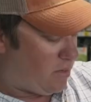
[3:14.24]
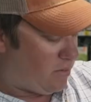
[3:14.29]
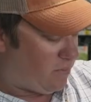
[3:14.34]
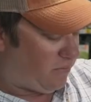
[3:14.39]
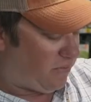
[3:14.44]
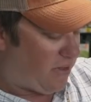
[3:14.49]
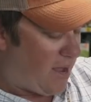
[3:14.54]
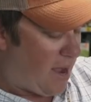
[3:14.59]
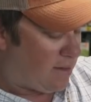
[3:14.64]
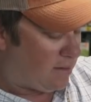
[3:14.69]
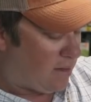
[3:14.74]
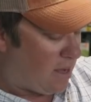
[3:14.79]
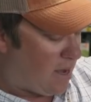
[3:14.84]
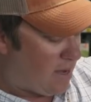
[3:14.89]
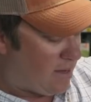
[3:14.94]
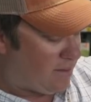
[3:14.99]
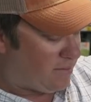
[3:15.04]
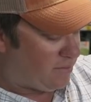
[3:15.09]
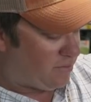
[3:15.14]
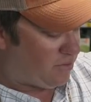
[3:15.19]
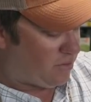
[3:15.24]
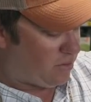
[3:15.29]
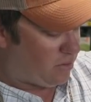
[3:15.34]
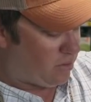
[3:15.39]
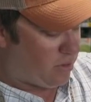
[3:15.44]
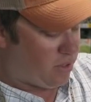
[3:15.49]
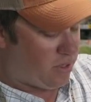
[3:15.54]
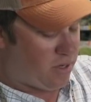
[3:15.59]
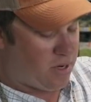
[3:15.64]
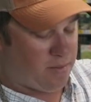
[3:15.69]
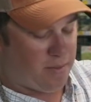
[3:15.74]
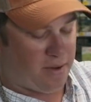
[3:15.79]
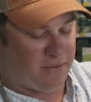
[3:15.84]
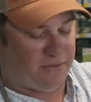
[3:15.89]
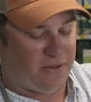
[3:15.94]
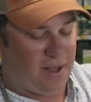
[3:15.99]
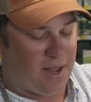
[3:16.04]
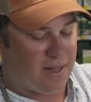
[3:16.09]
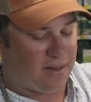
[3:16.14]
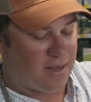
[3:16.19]
Fly lines, or you know, my
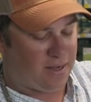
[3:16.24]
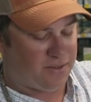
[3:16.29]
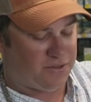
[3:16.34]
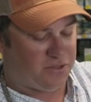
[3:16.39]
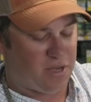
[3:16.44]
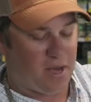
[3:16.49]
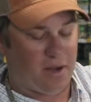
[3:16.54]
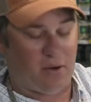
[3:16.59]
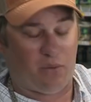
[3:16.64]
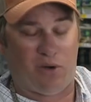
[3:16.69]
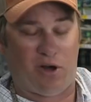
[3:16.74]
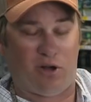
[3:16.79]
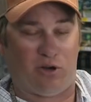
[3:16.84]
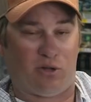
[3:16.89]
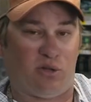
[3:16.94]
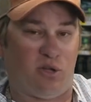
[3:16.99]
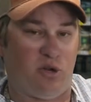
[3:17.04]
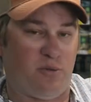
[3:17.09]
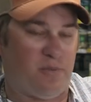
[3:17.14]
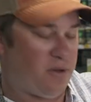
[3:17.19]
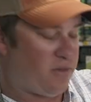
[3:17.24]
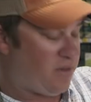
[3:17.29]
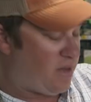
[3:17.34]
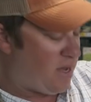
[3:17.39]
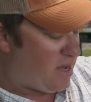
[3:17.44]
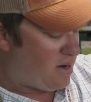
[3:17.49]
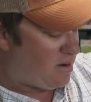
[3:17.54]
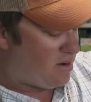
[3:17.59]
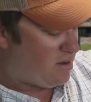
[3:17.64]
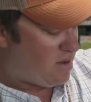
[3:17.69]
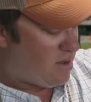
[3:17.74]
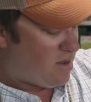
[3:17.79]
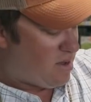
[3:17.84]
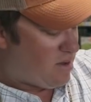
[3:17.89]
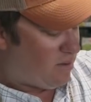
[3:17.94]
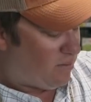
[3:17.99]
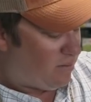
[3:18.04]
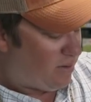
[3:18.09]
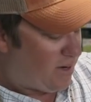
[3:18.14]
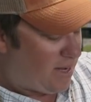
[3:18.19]
fly line's got a welded loop on the end.
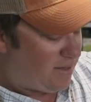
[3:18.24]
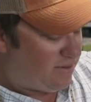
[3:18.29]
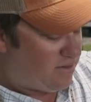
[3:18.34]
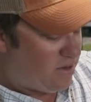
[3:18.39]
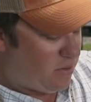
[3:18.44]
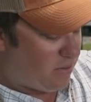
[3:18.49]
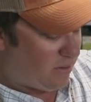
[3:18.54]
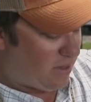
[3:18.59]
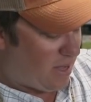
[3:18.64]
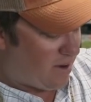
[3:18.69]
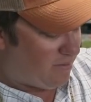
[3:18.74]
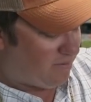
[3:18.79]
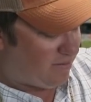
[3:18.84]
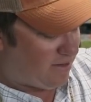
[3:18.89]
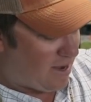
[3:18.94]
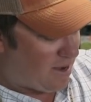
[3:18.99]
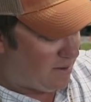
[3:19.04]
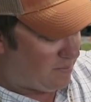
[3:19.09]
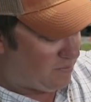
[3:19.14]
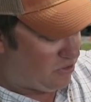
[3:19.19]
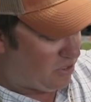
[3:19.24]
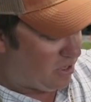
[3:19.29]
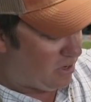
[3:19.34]
What I do a lot of times,